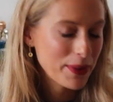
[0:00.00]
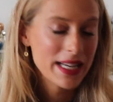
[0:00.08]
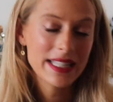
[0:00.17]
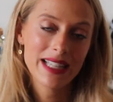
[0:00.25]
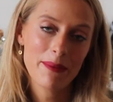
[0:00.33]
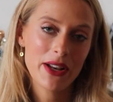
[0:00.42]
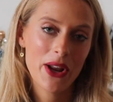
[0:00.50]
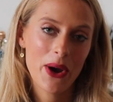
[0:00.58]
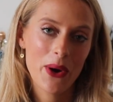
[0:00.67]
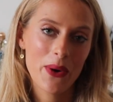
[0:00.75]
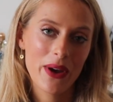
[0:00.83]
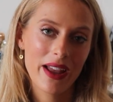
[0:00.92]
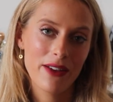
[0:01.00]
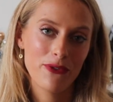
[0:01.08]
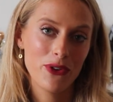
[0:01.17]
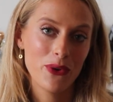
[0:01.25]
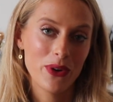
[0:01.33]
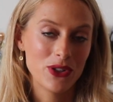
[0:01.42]
Please let me know
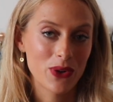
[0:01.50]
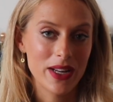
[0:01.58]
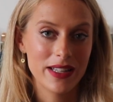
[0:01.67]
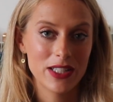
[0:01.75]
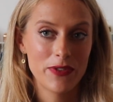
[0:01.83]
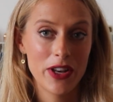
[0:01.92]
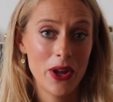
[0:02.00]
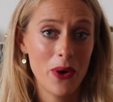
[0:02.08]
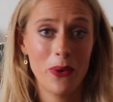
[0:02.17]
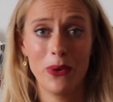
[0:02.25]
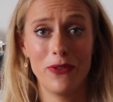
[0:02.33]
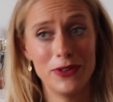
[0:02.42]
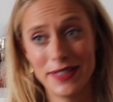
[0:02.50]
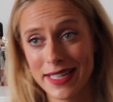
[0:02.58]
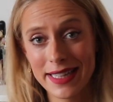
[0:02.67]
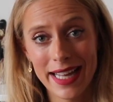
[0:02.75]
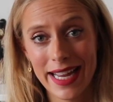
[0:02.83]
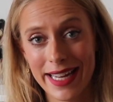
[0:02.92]
if you enjoyed this video or if you
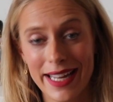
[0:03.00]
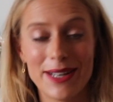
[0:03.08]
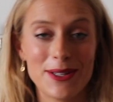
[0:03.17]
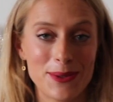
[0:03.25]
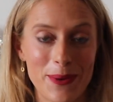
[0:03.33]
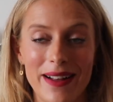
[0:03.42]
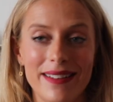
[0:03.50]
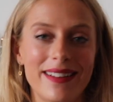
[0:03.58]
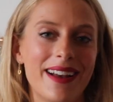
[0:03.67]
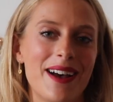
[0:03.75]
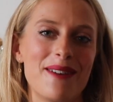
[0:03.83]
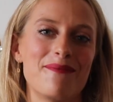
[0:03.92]
didn't like it as well.